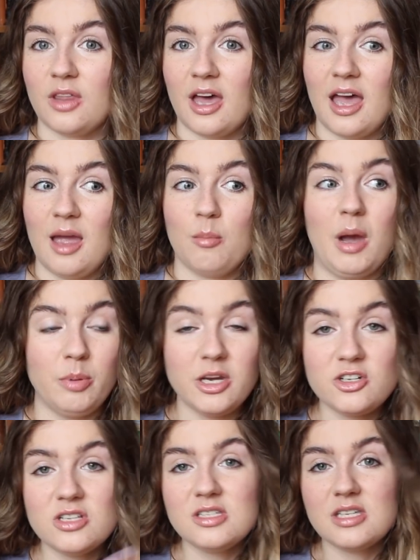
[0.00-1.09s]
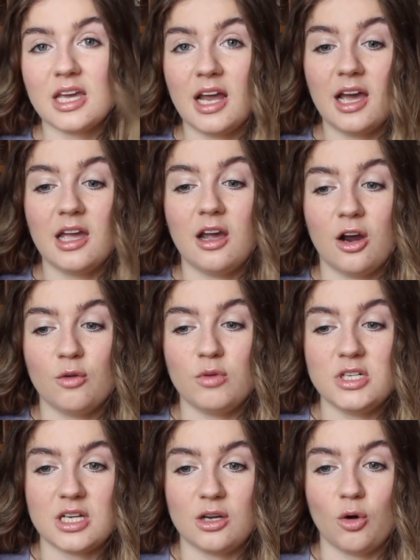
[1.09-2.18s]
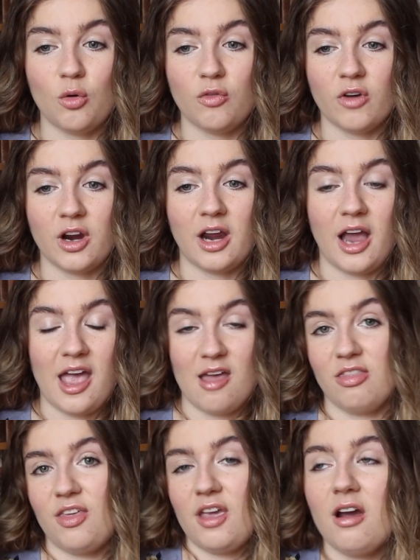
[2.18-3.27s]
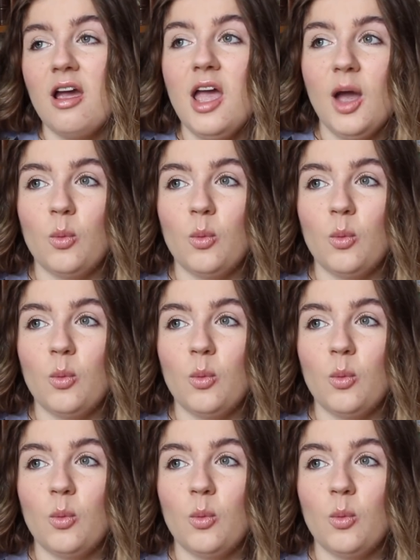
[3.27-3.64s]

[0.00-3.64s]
that my patrons and I are reading over there.